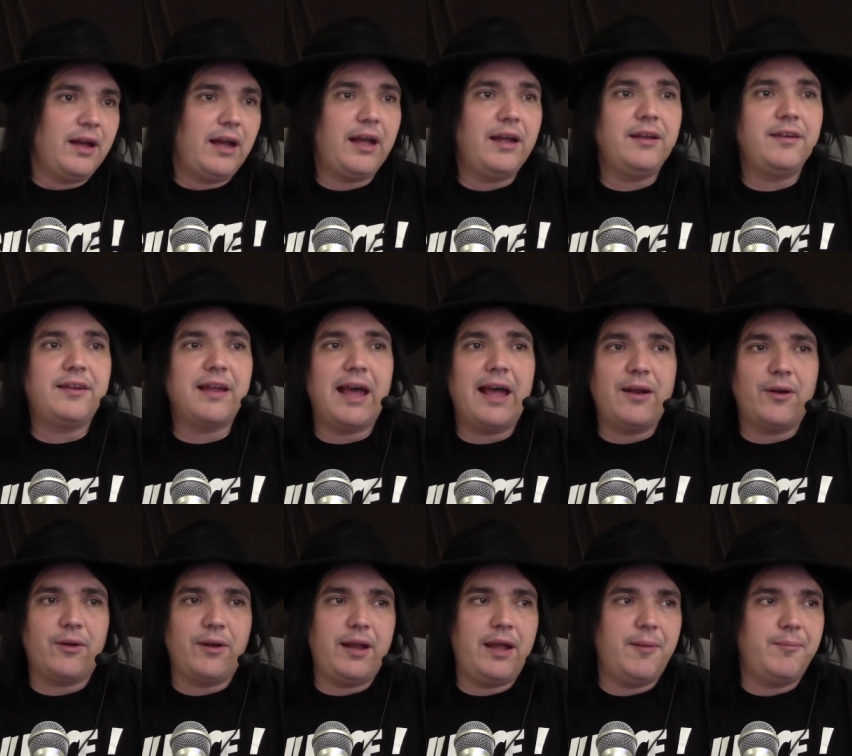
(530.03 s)

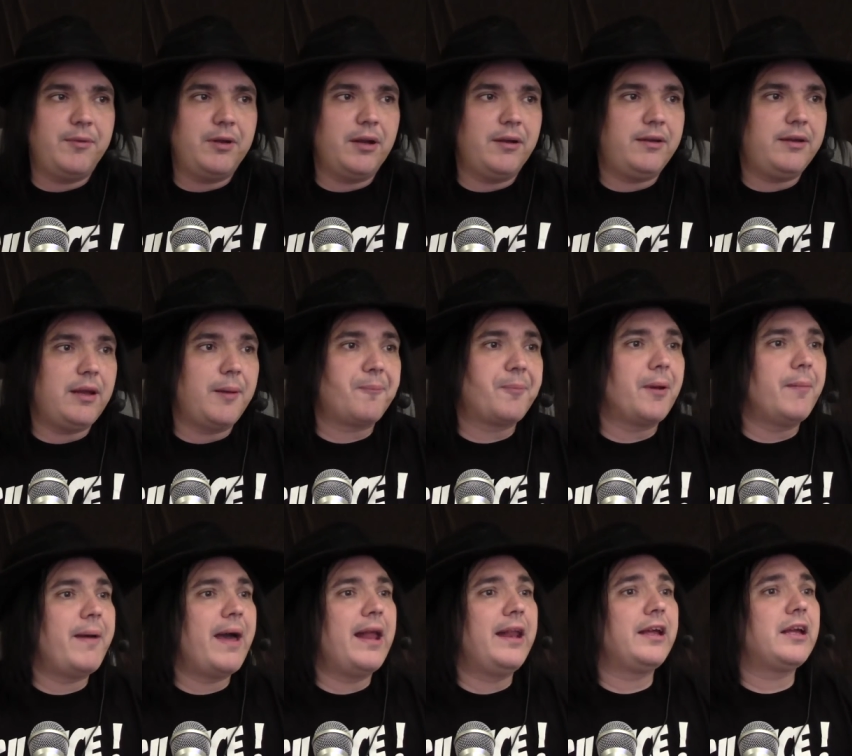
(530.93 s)
entitled him to
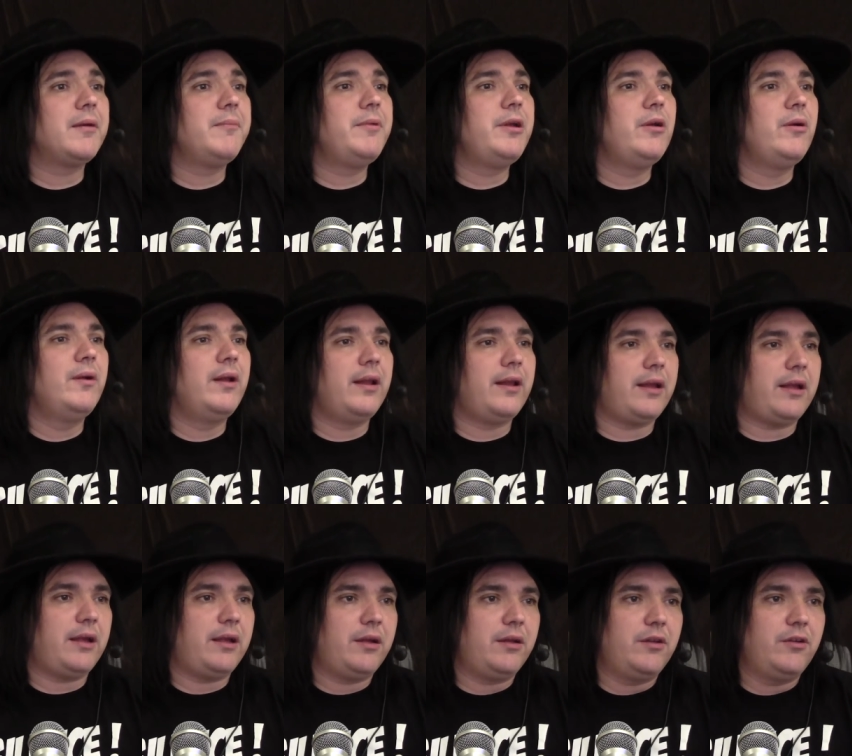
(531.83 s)
diplomatic
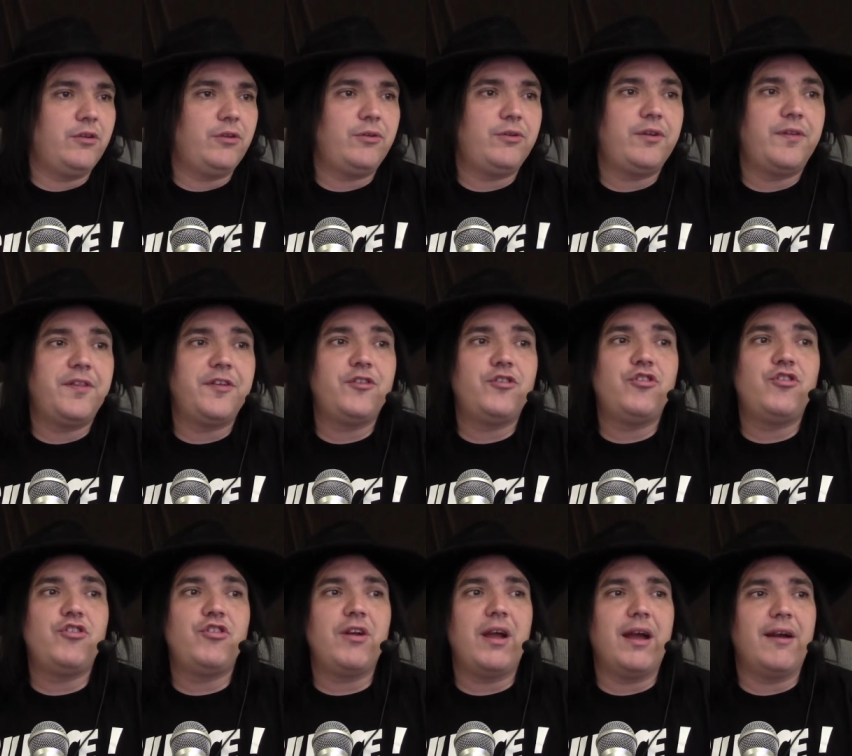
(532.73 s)
immunity due to the
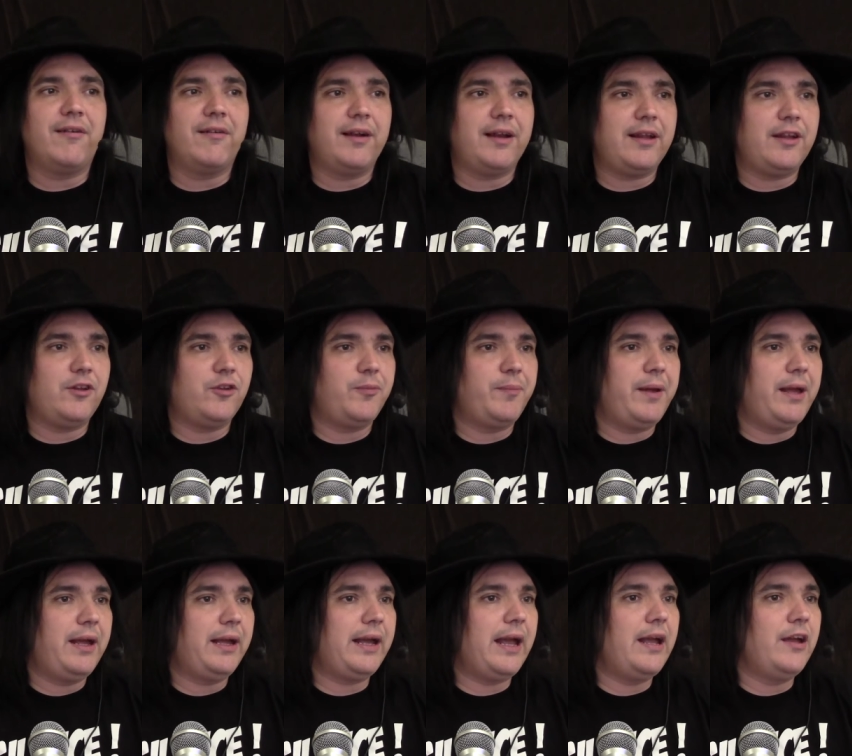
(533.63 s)
charities
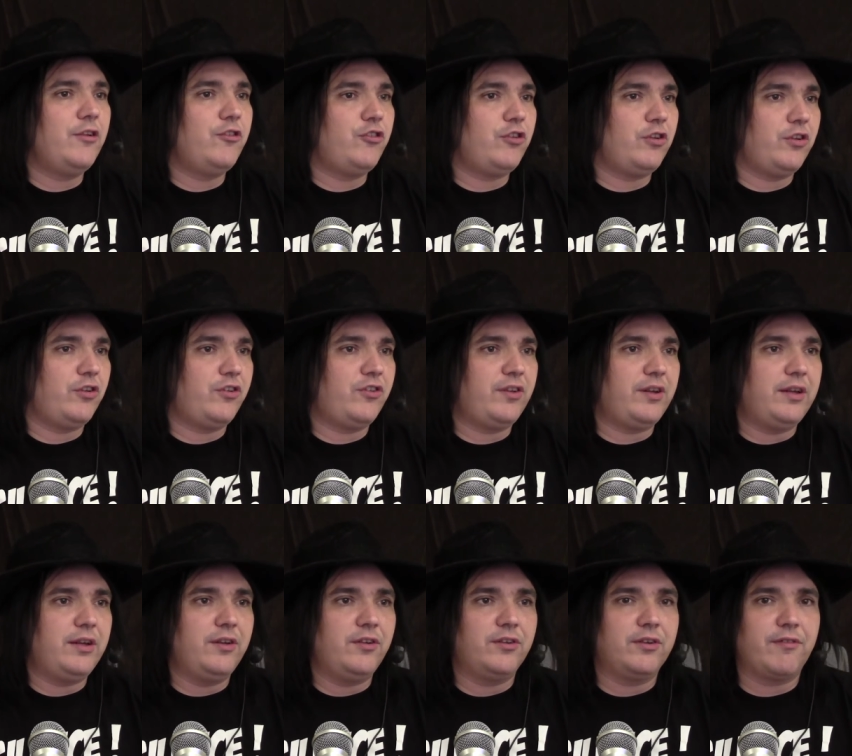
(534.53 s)
being
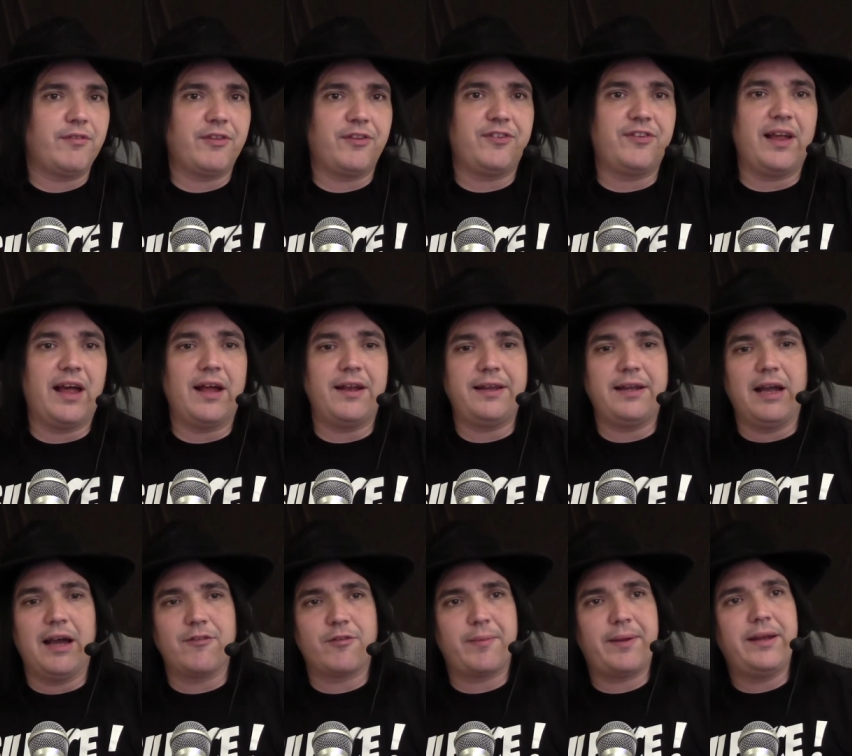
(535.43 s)
agencies of the Saudi
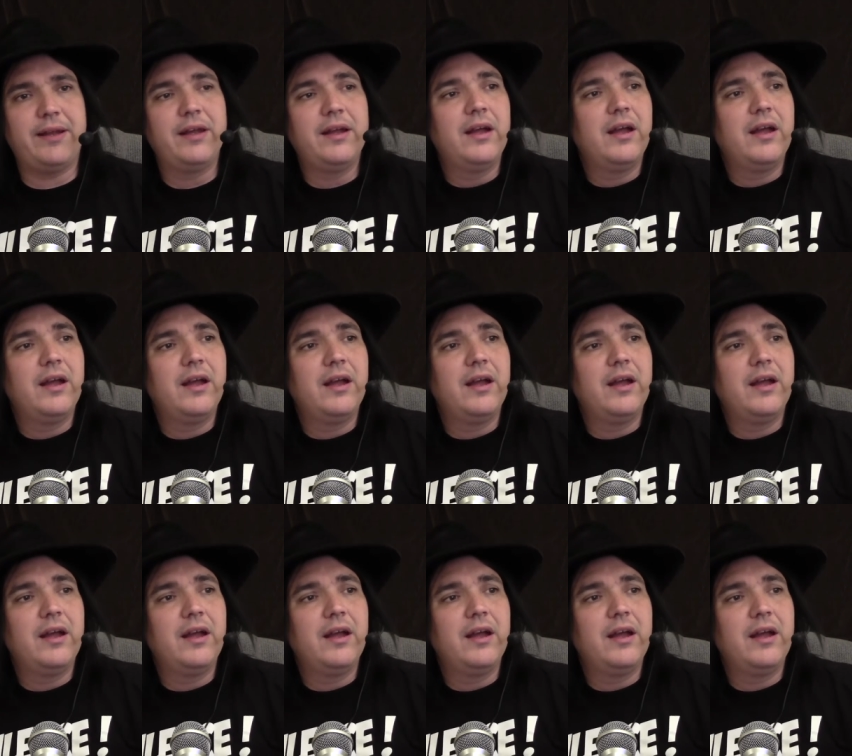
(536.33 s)
government.